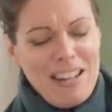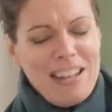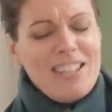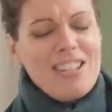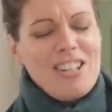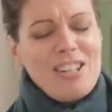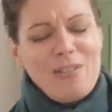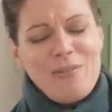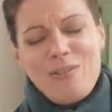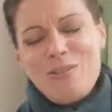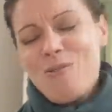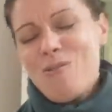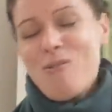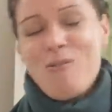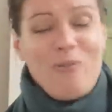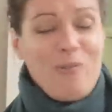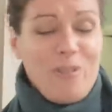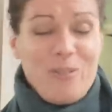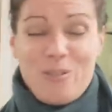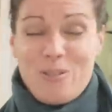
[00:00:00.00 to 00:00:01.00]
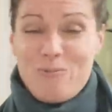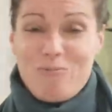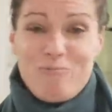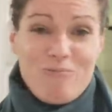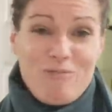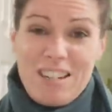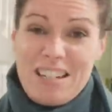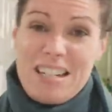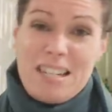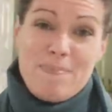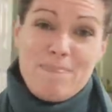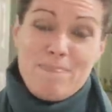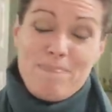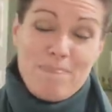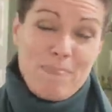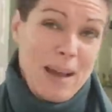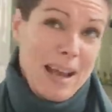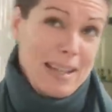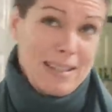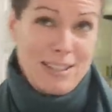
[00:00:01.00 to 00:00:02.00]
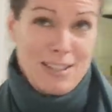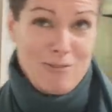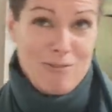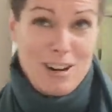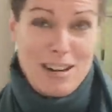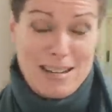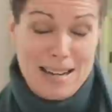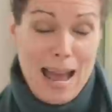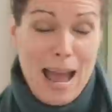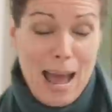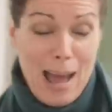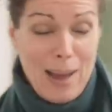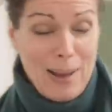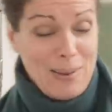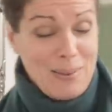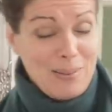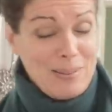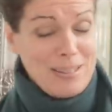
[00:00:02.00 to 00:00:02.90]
just all feels really pants right now.